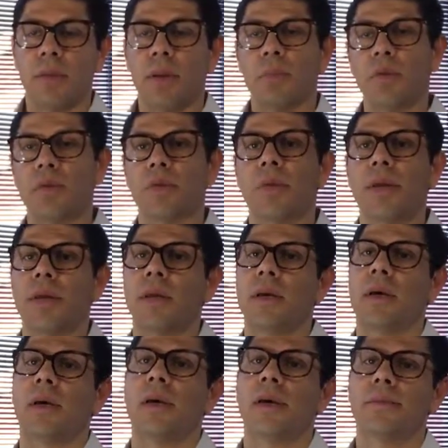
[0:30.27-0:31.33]
Number 3,
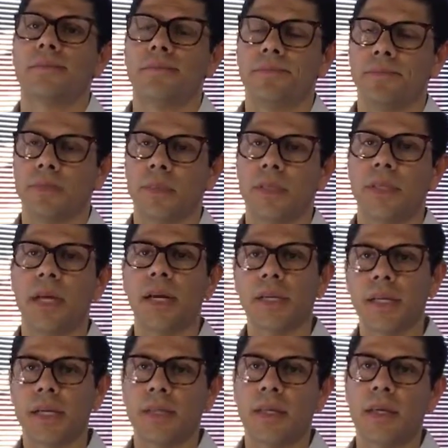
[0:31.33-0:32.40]

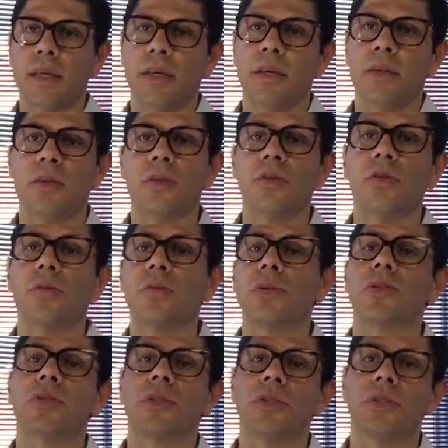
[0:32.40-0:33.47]
technically there's no
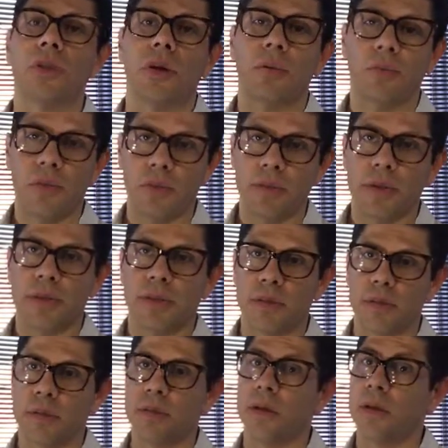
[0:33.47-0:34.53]
restrictions on improvements.
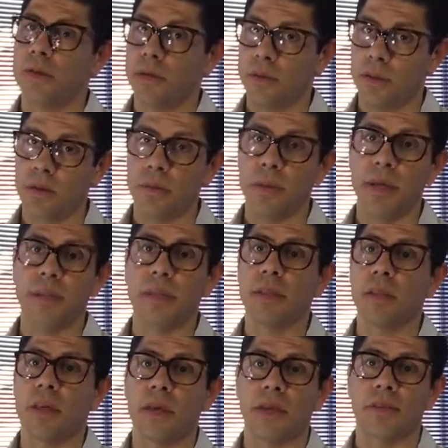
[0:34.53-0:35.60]
That's another amazing
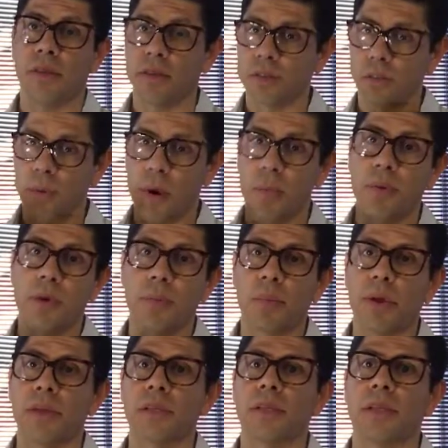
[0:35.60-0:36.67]
thing, as long as the property
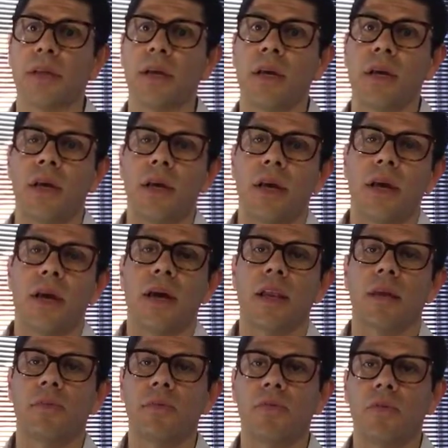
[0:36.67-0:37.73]
appraises.
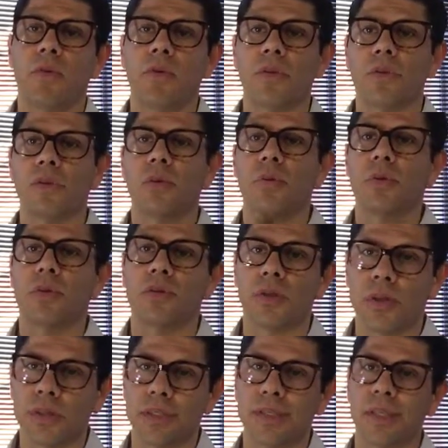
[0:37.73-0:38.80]
And number 4, there's no
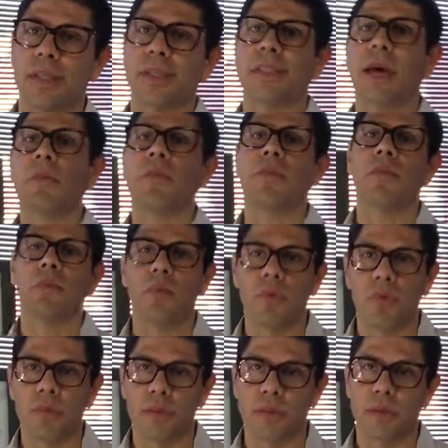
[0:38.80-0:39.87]
restrictions on the type of
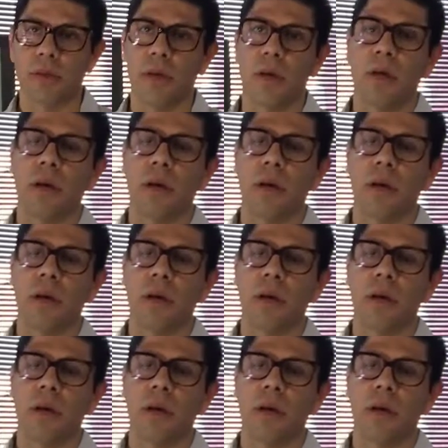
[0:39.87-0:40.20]
improvements.